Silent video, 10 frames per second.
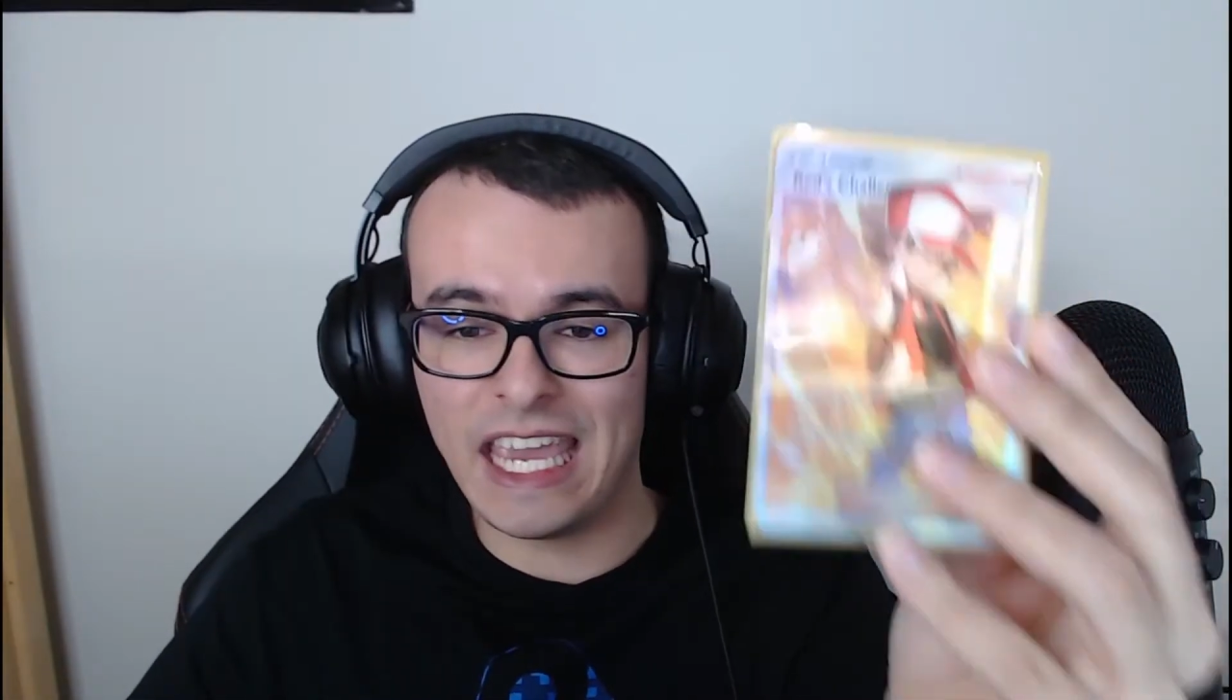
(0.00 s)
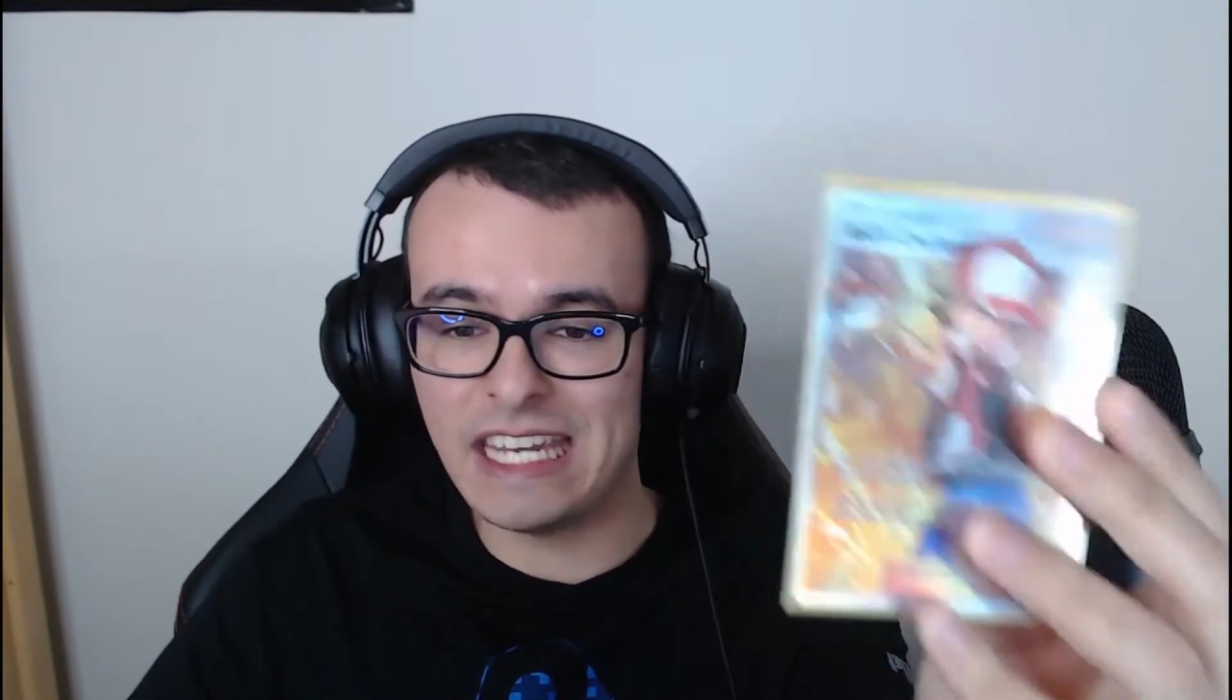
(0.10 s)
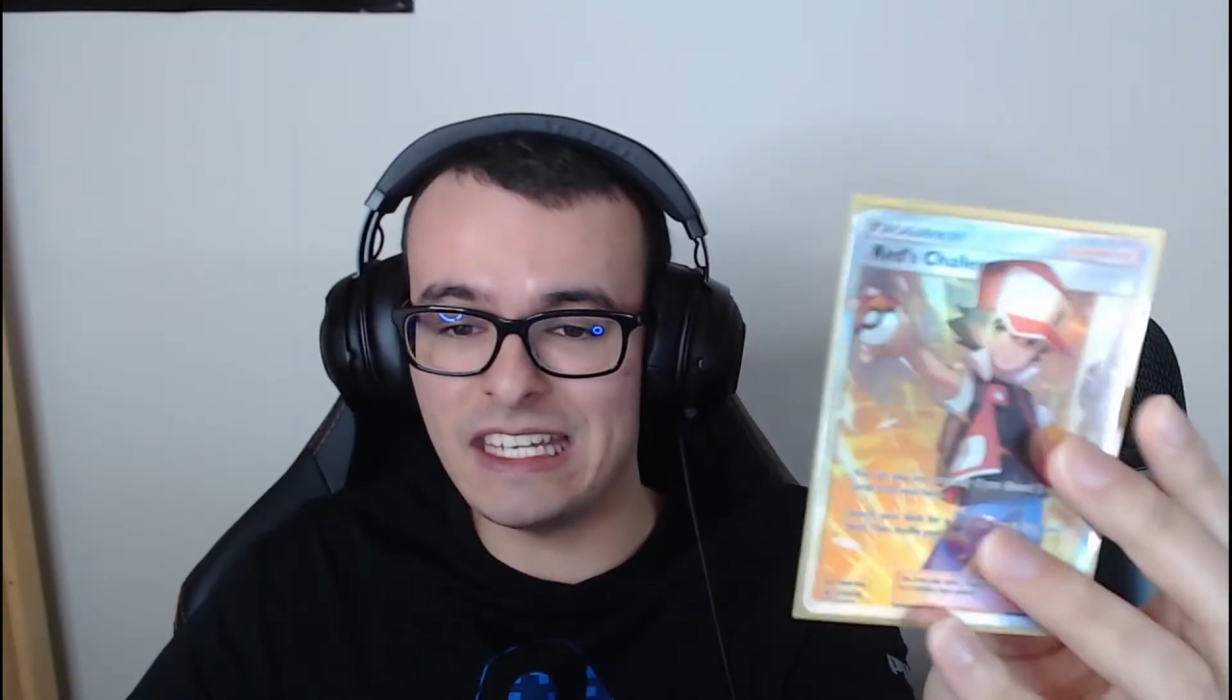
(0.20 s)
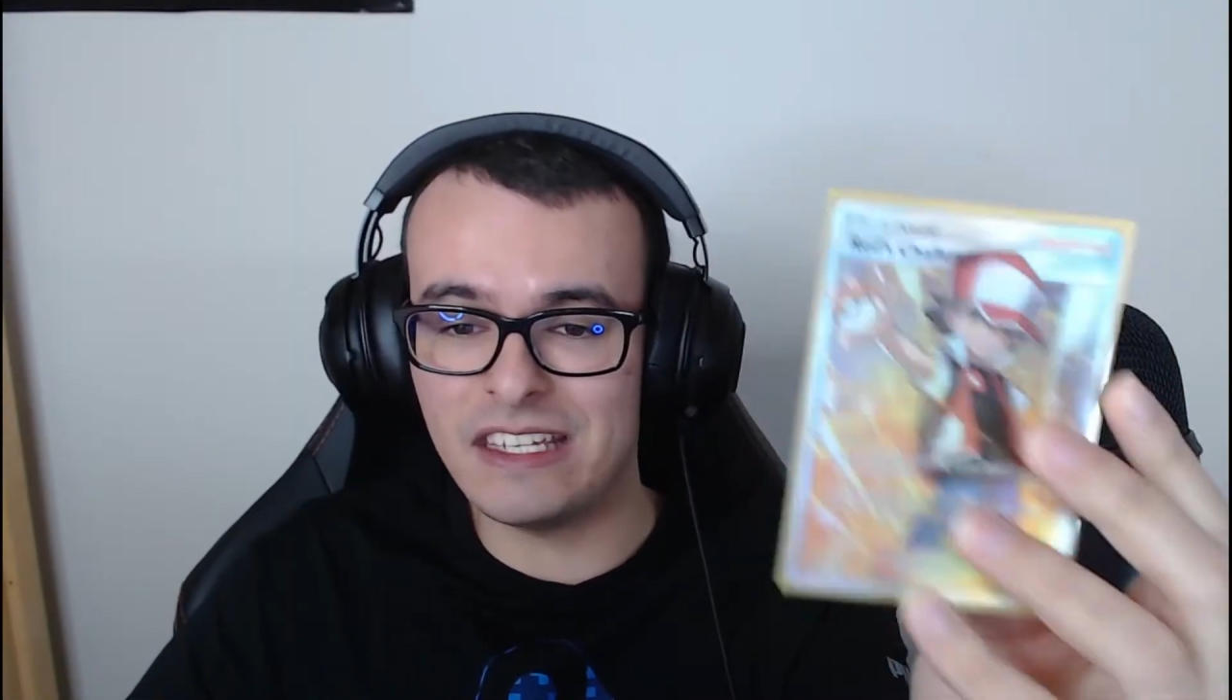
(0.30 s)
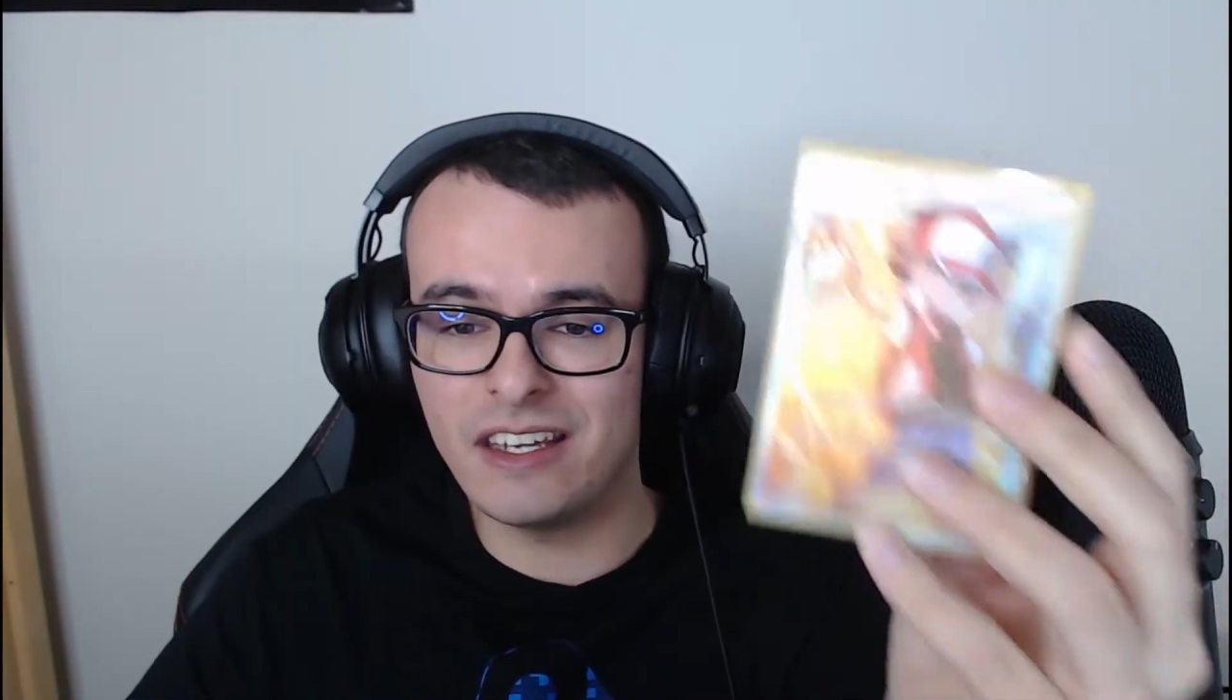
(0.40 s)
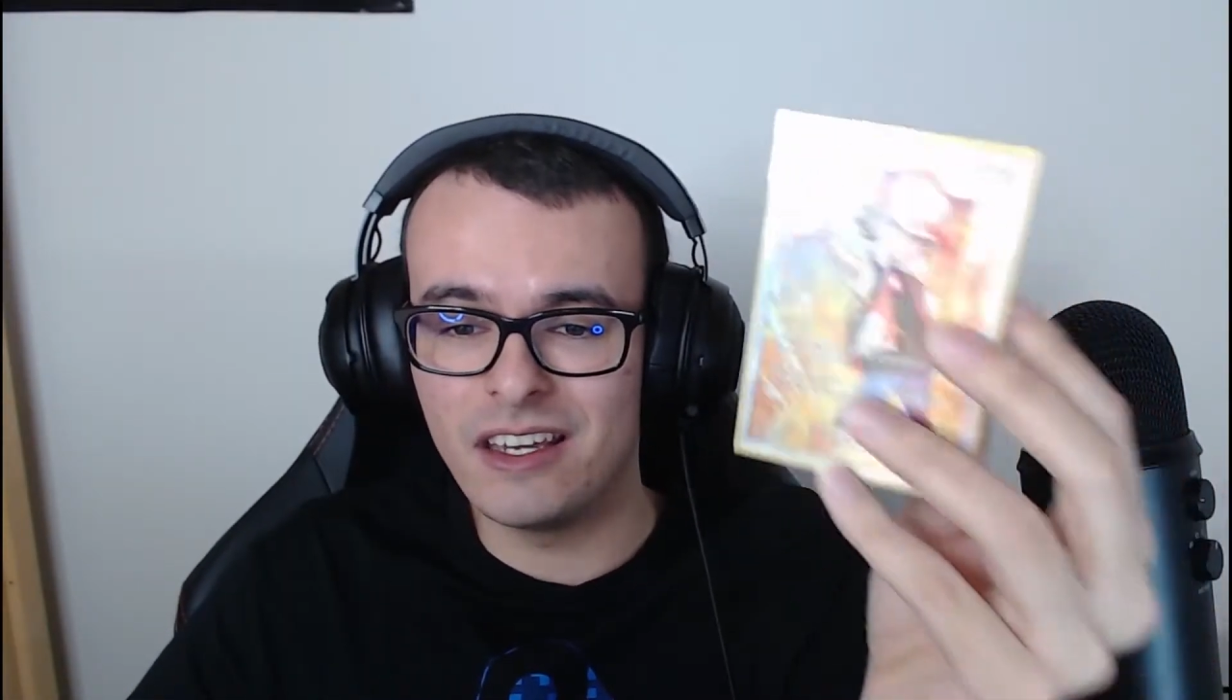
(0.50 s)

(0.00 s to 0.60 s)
80.